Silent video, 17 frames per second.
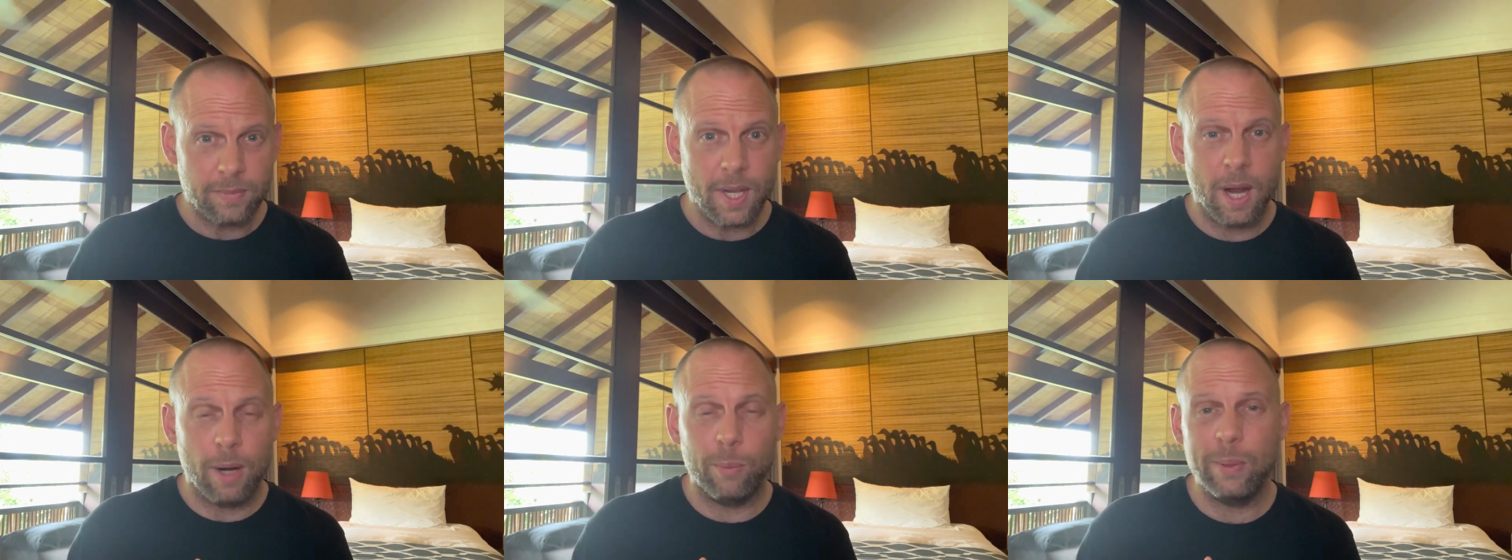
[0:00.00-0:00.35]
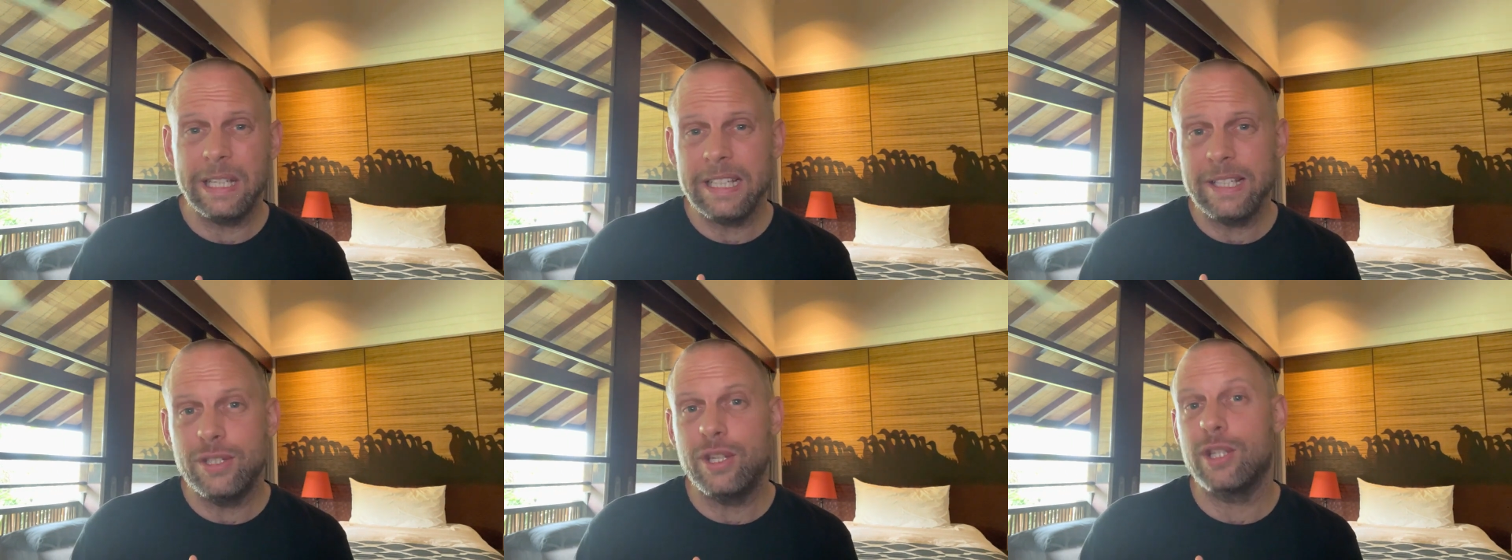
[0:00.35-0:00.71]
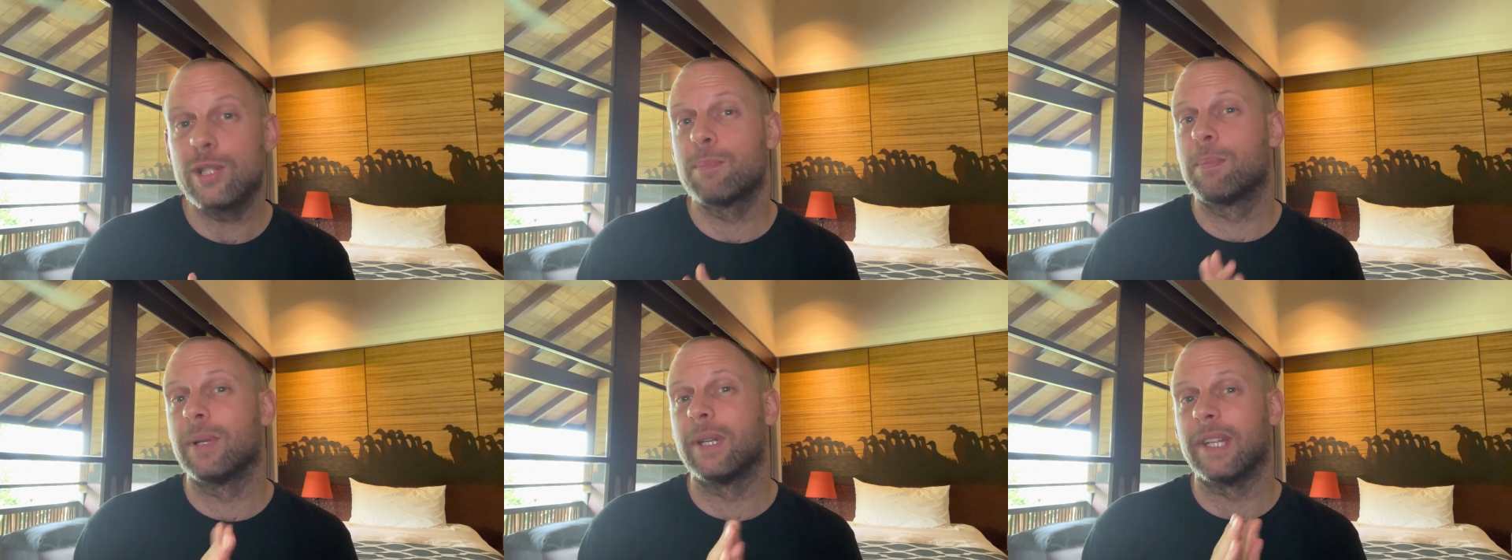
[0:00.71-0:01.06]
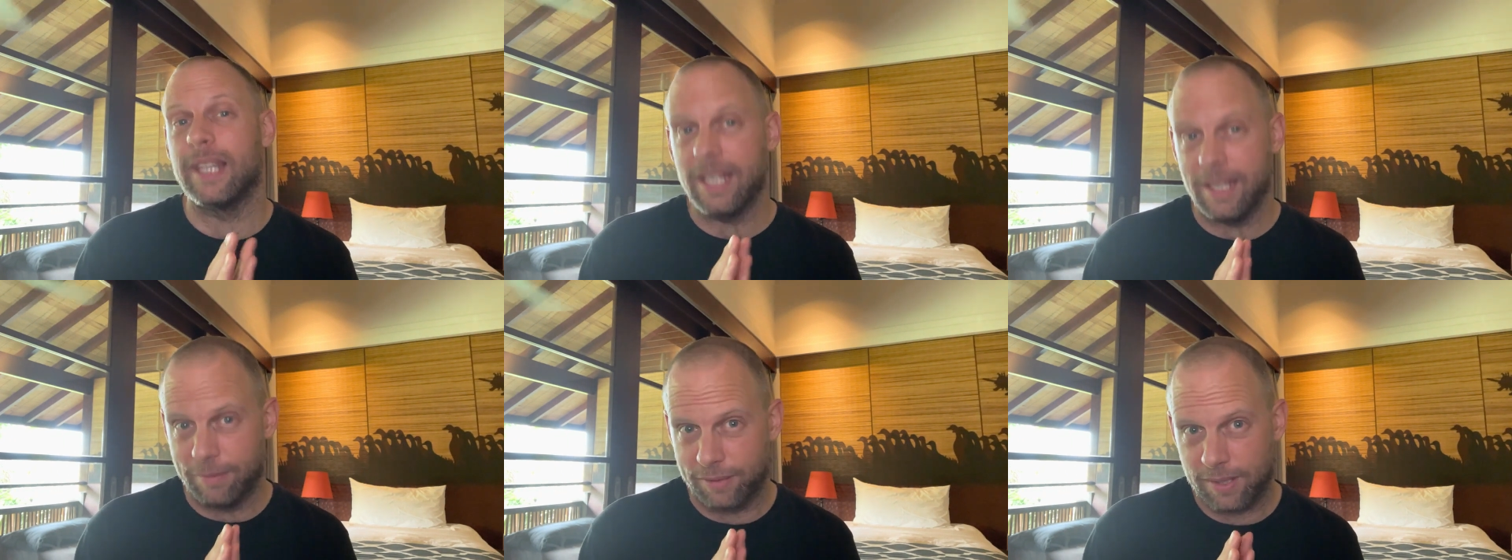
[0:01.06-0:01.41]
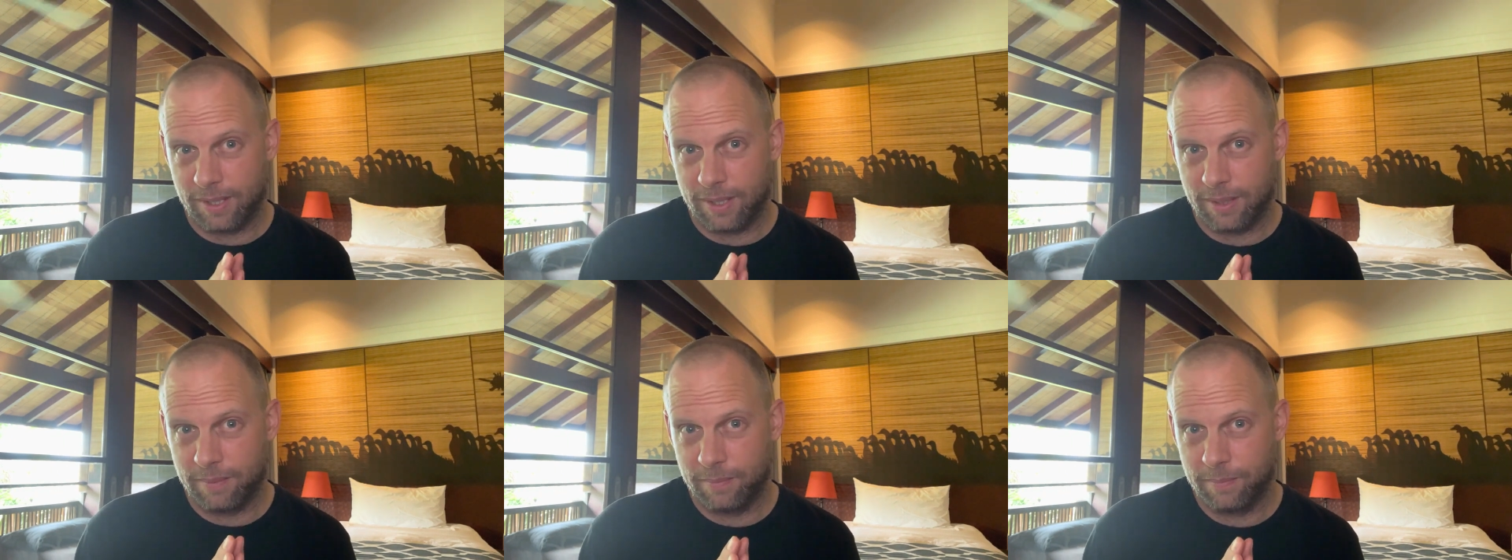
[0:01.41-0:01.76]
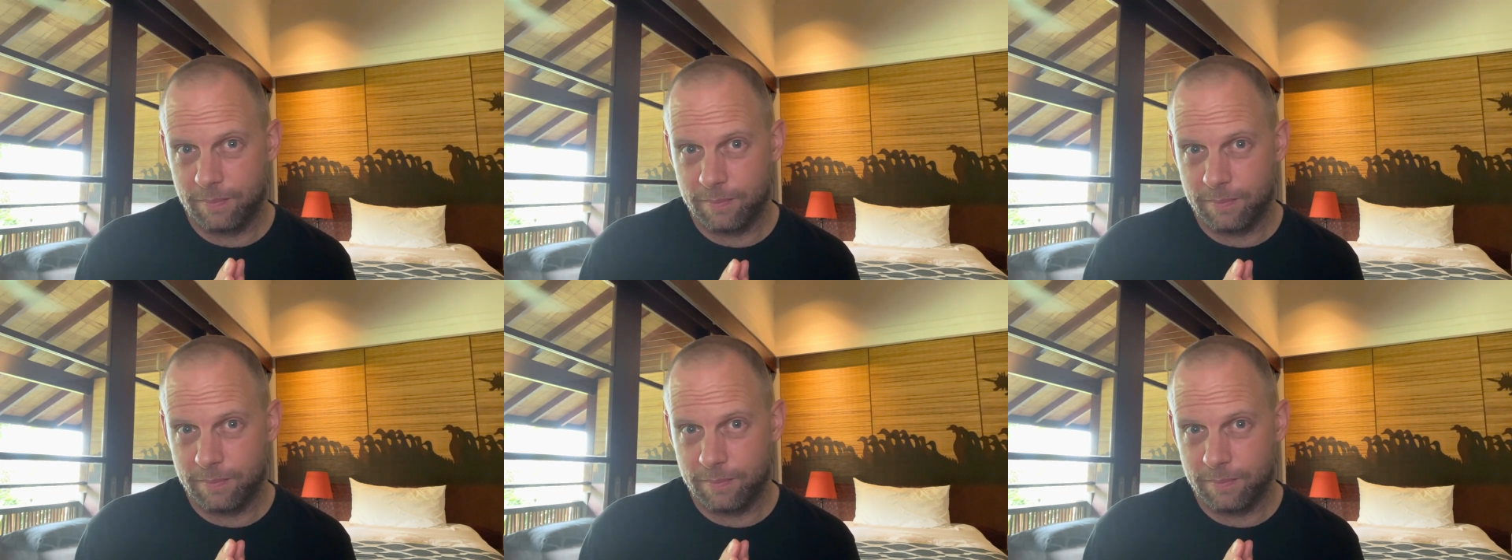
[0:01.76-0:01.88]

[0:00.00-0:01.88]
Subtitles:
are really just beliefs,